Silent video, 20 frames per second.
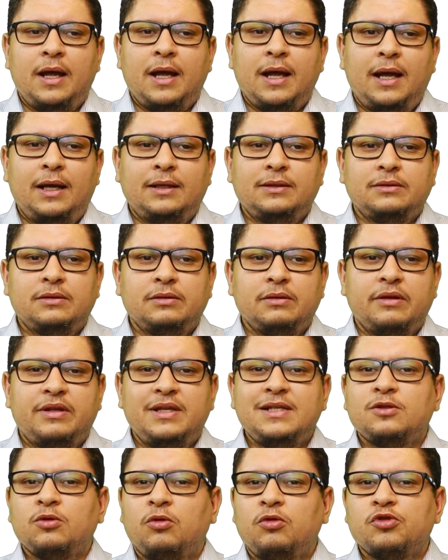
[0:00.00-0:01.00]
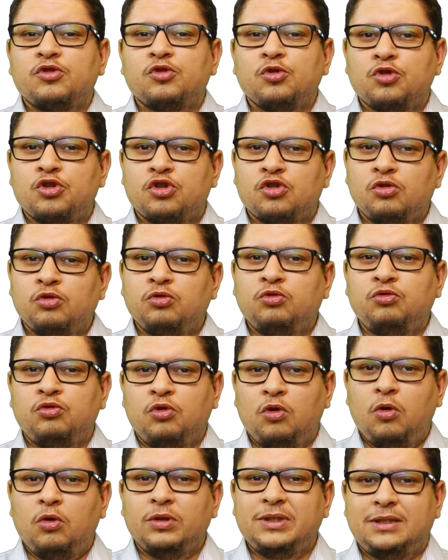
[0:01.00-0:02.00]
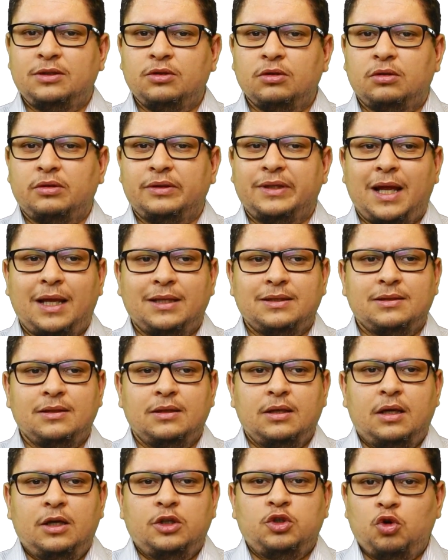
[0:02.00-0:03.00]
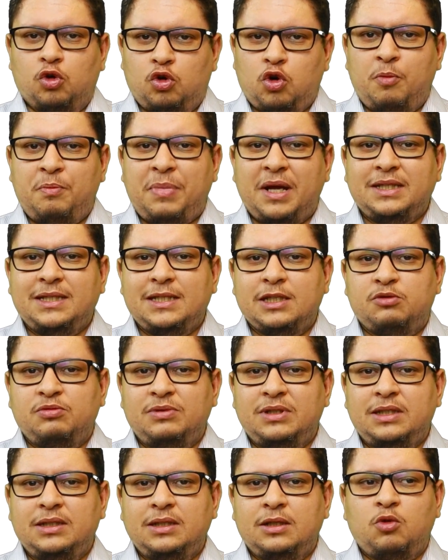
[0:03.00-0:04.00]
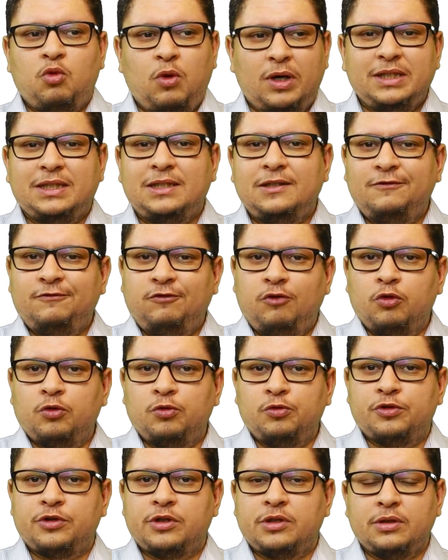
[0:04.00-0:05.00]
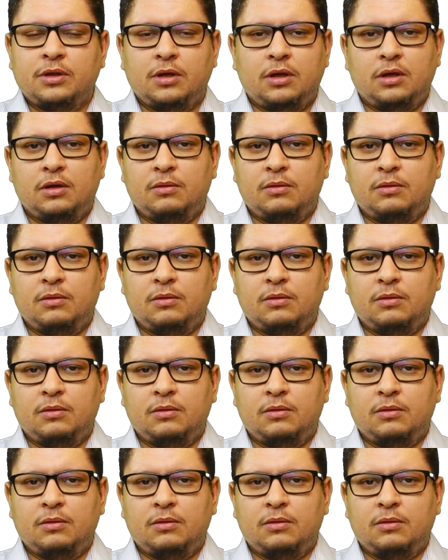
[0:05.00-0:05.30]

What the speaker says: And this also shows to the auditor that your company is really quality focused,